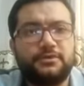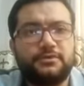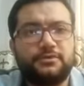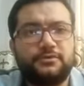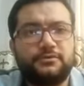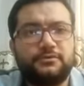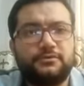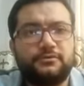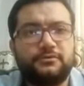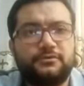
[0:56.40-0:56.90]

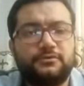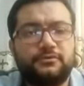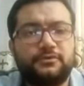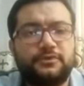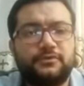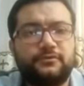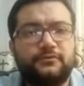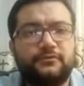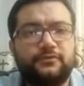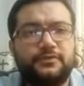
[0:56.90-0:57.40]
So today
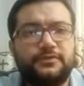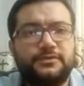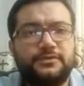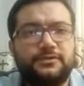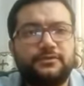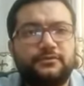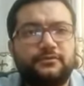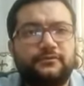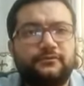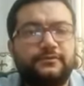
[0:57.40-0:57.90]
we're focusing
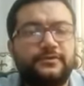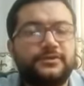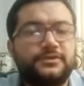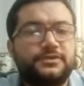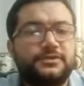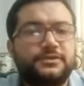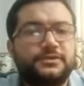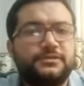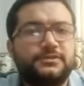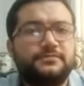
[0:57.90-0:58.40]
on
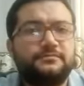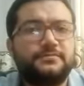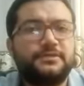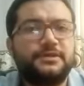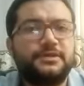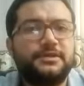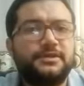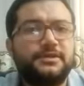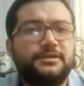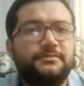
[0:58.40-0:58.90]
infections,
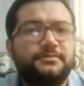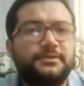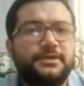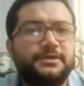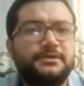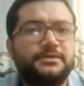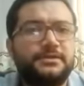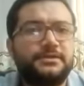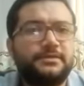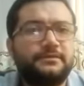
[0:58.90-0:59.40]
mainly
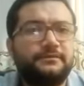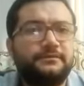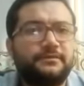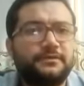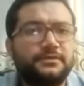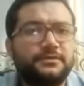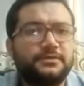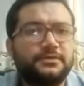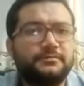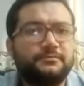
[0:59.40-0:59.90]
bacterial
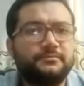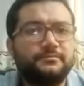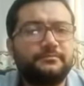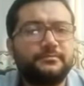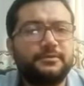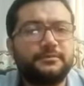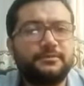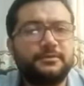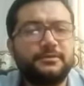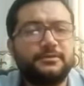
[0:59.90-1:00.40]
infection.
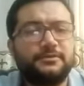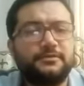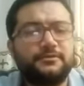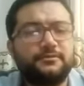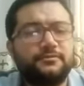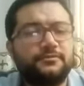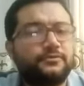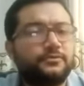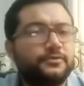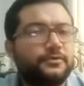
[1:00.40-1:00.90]
Maybe later on
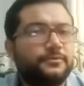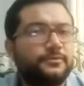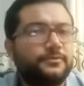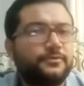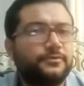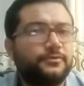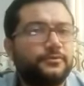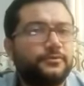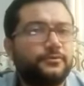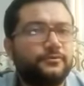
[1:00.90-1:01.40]
we'll talk about
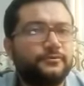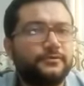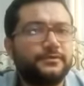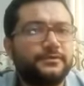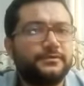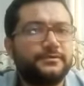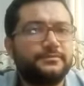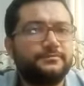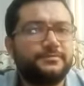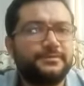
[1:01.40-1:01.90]
COVID
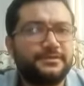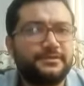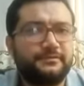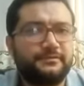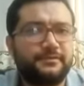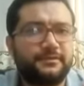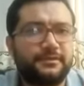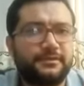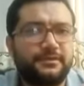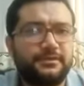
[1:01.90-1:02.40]

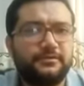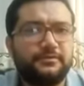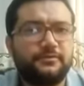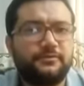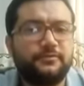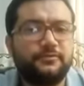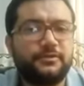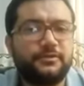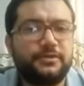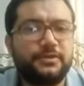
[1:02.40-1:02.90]
specifically in
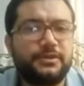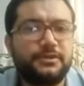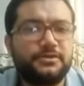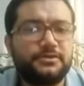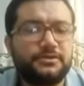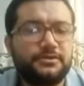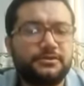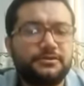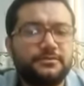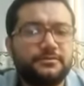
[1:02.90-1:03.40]
one lecture.